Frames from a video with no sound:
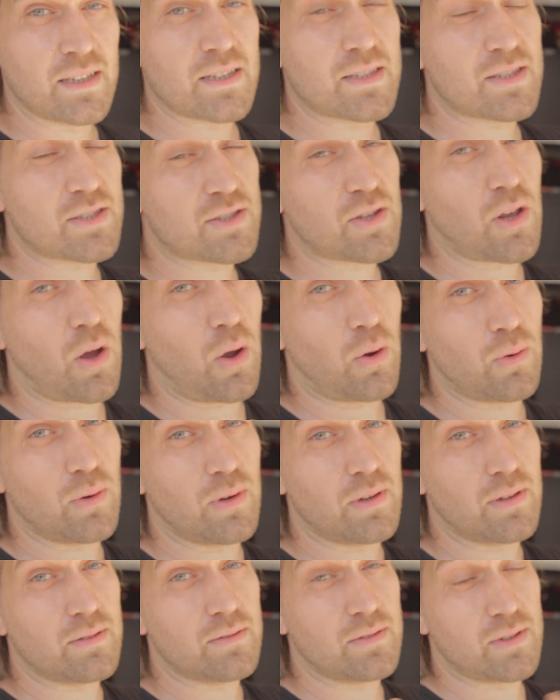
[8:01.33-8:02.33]
So,
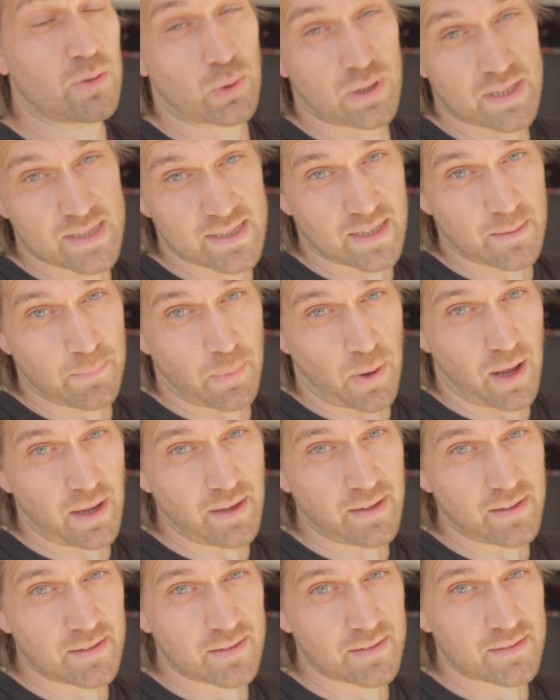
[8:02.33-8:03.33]
you want to see the
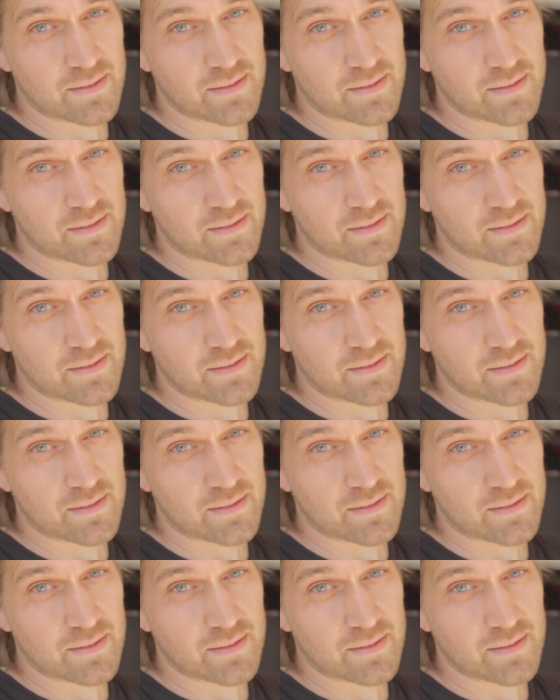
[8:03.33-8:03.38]
bike?